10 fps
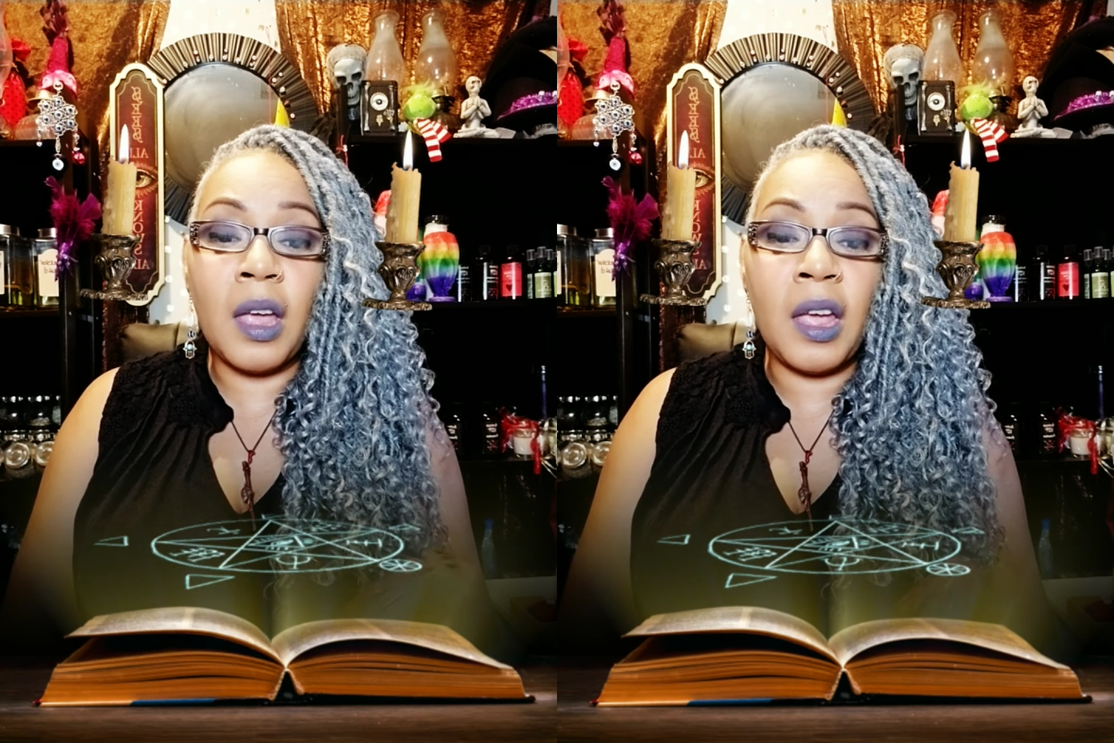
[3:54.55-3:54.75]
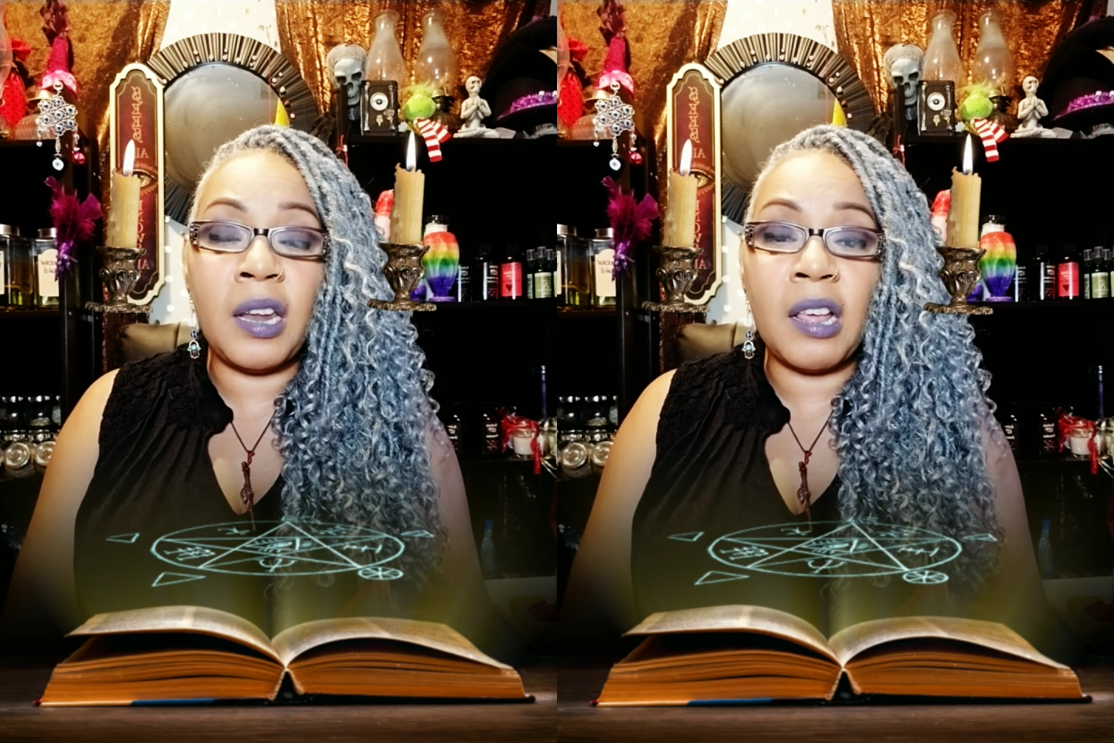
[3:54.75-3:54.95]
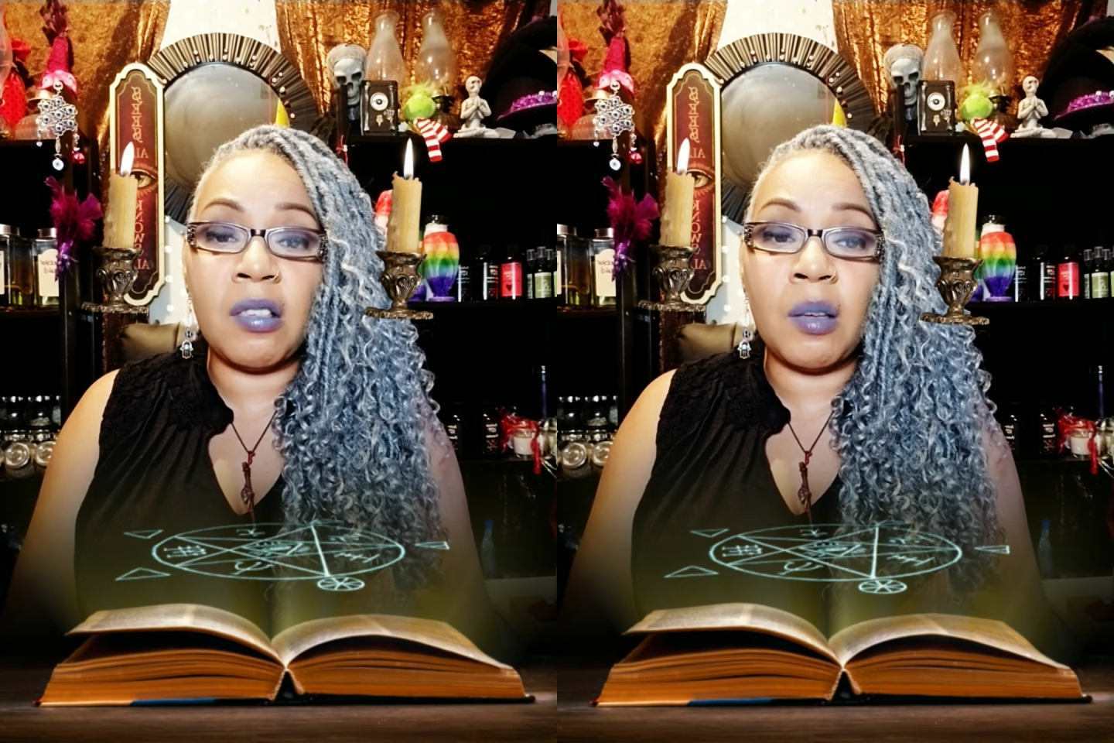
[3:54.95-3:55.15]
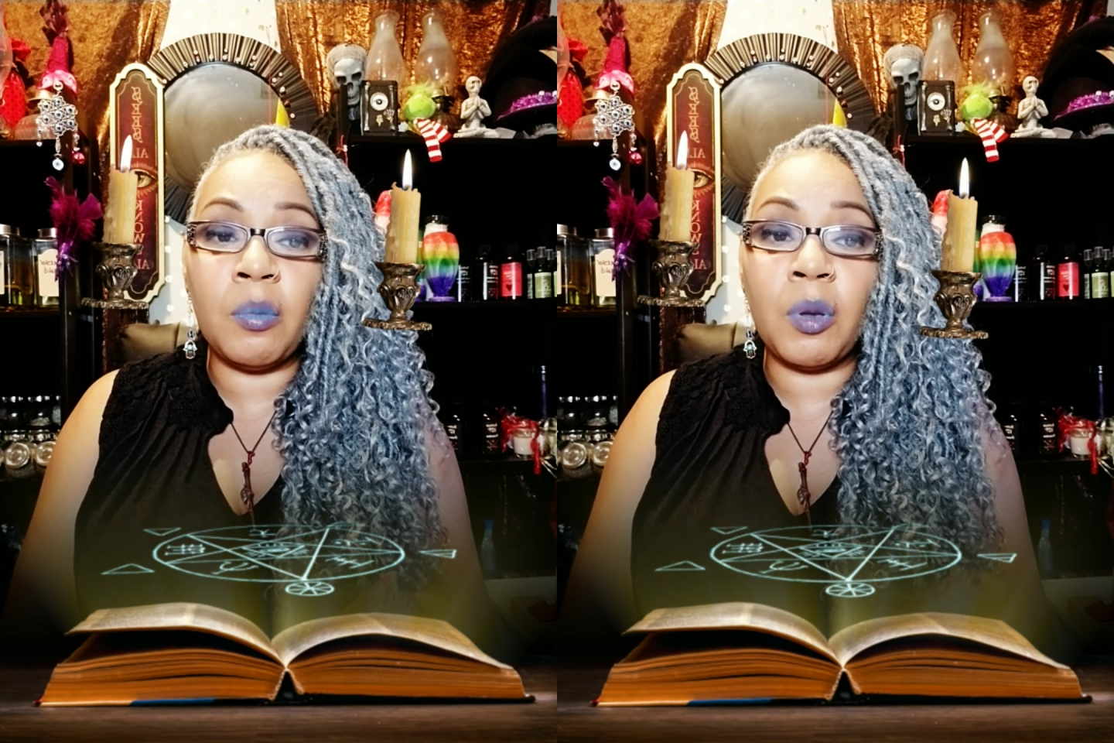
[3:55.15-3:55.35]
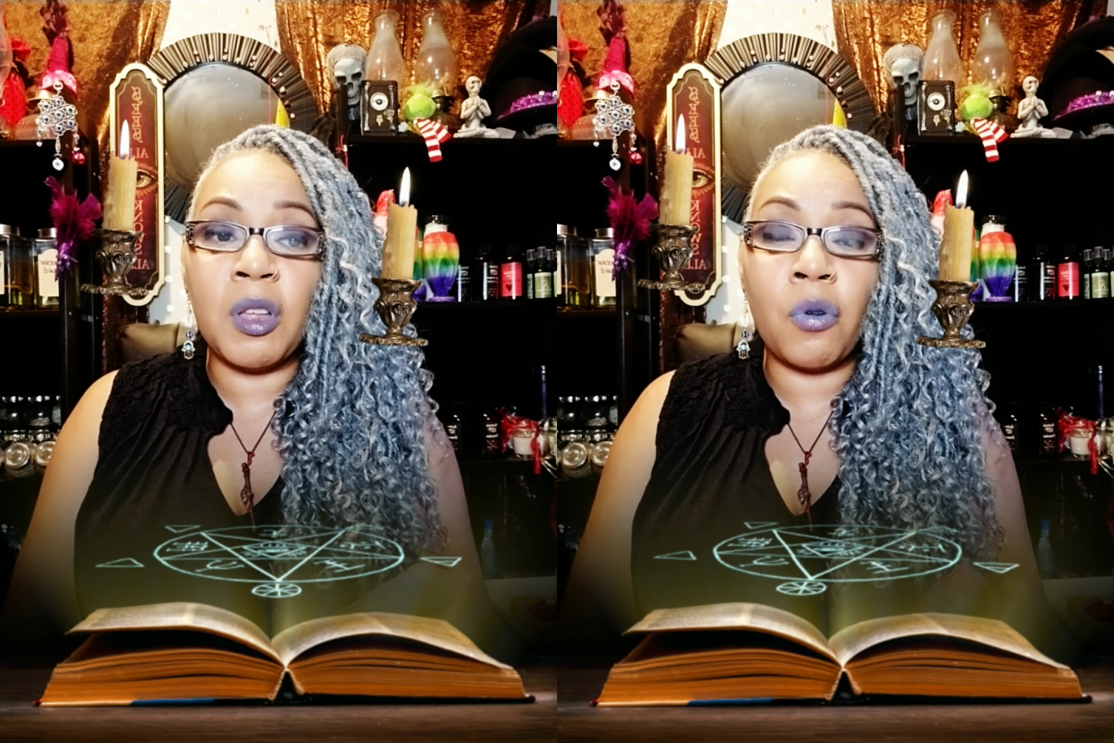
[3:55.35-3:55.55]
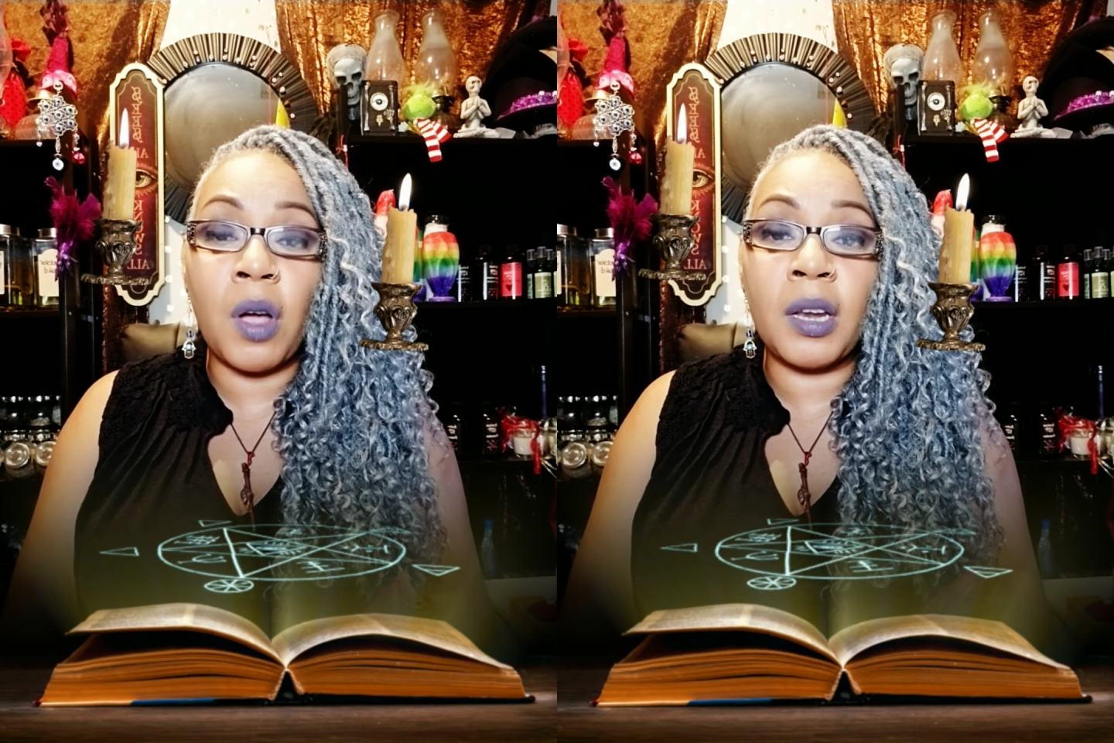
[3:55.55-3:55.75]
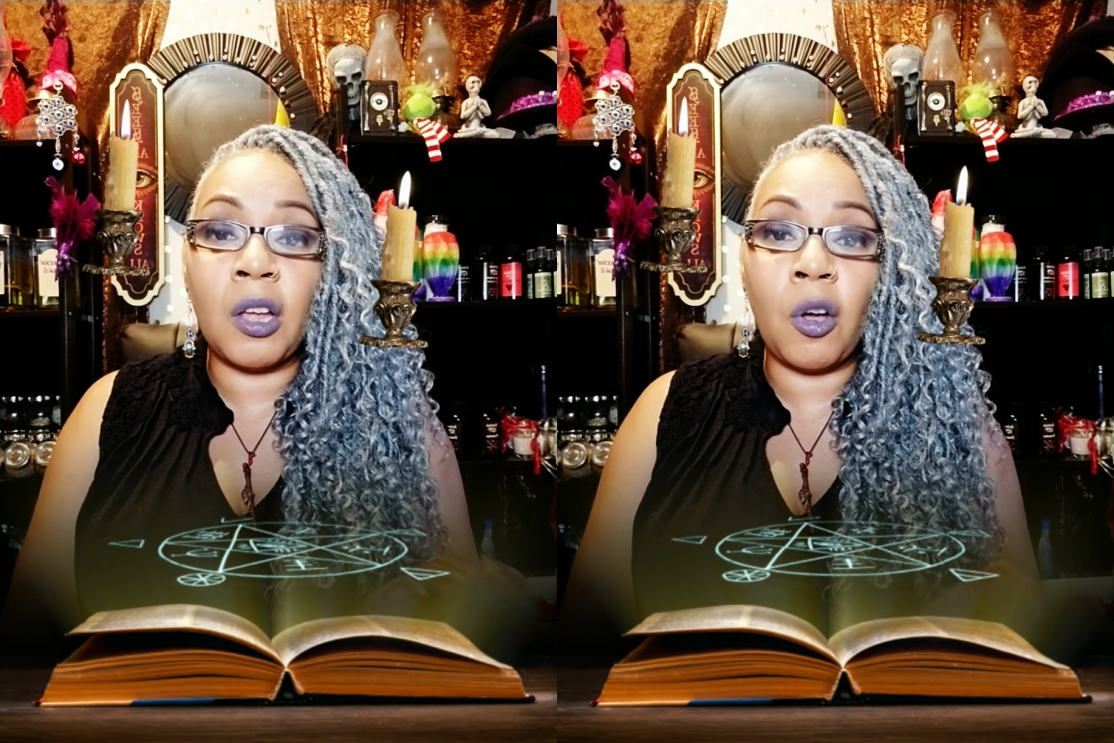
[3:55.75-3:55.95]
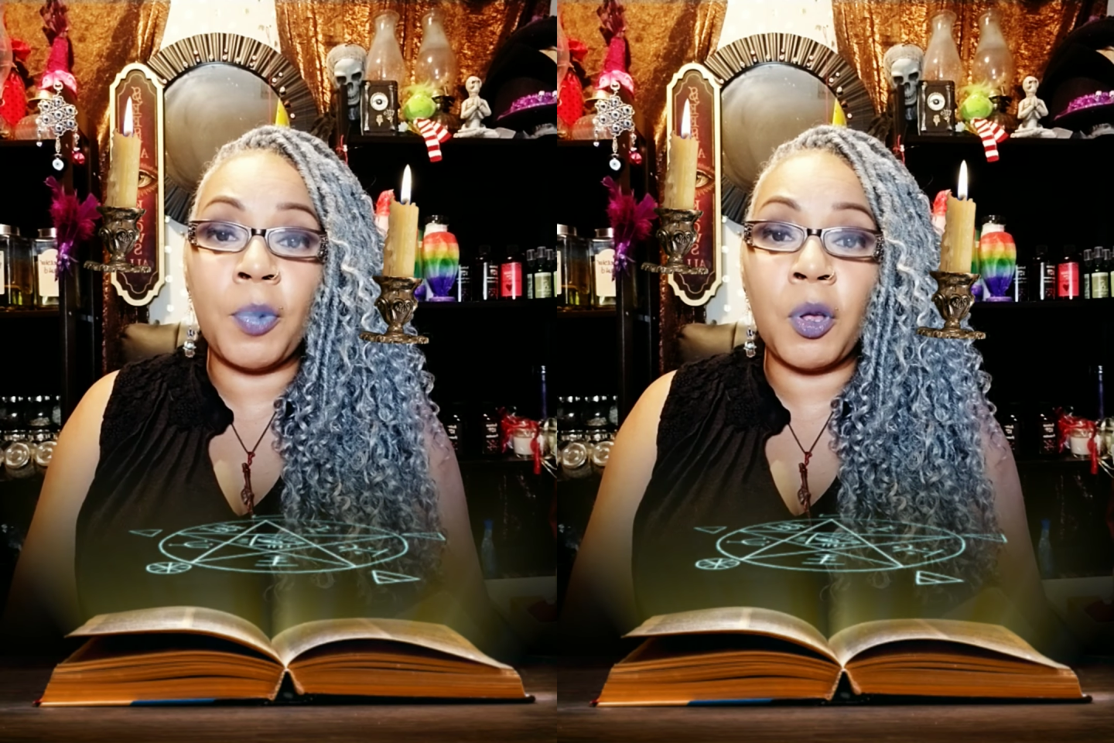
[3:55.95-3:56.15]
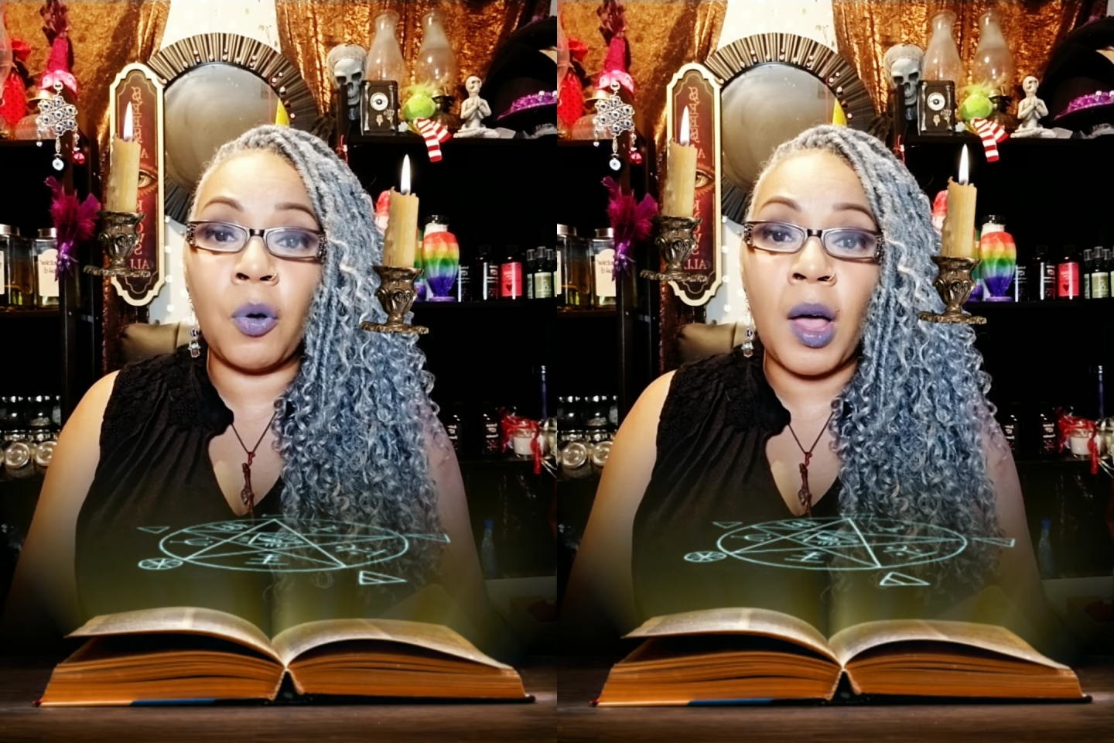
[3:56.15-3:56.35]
and they seem to be trying to help you